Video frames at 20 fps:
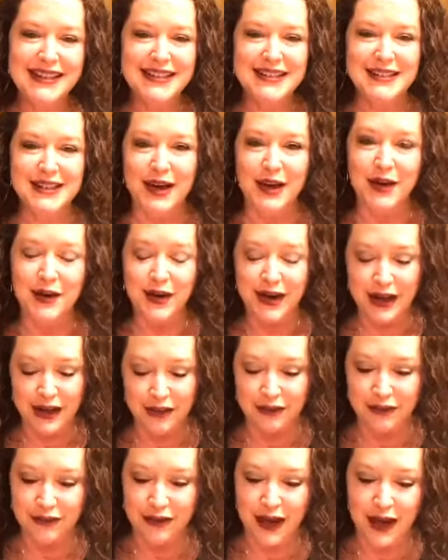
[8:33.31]
So
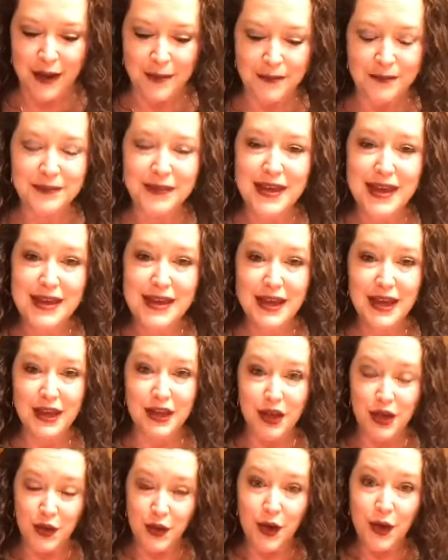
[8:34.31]
if um,
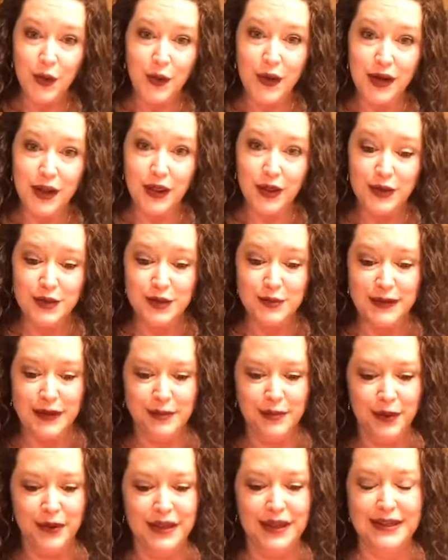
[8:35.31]
you are one of those
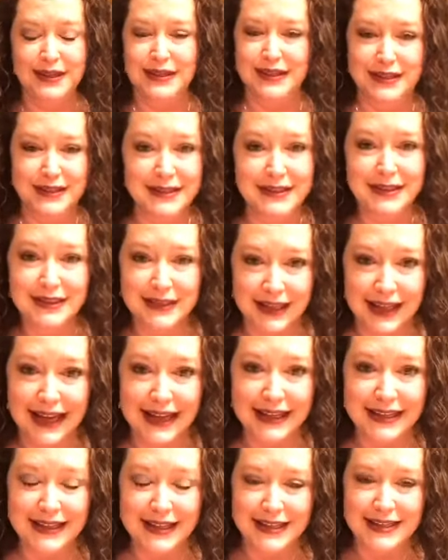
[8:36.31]
people that doesn't
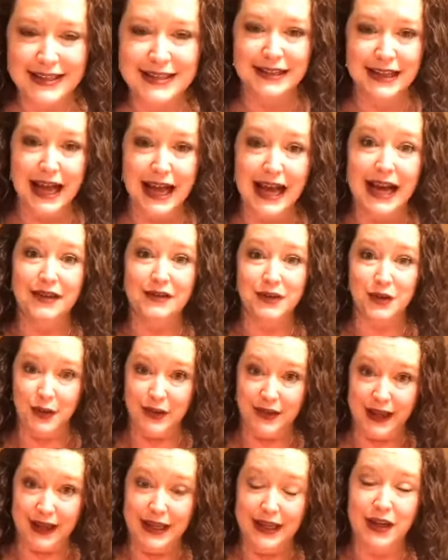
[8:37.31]
like these lives
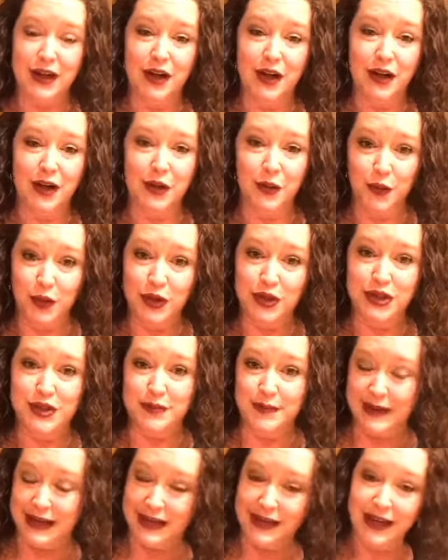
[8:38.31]
when they get on and we're
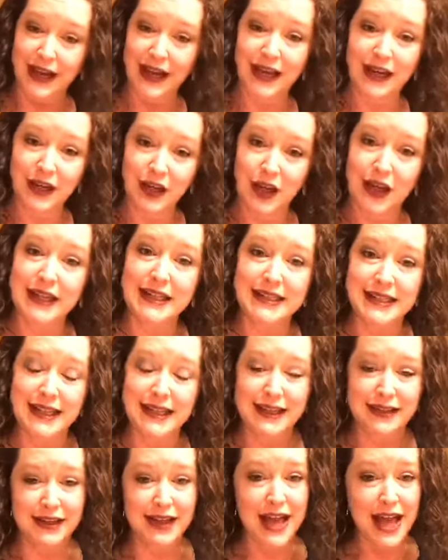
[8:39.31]
just being kind of
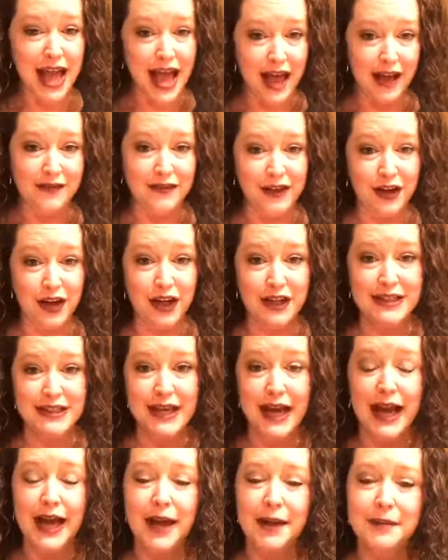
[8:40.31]
crazy and having a good
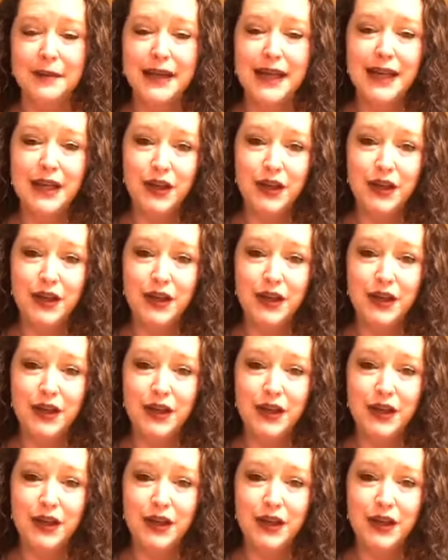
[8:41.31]
time,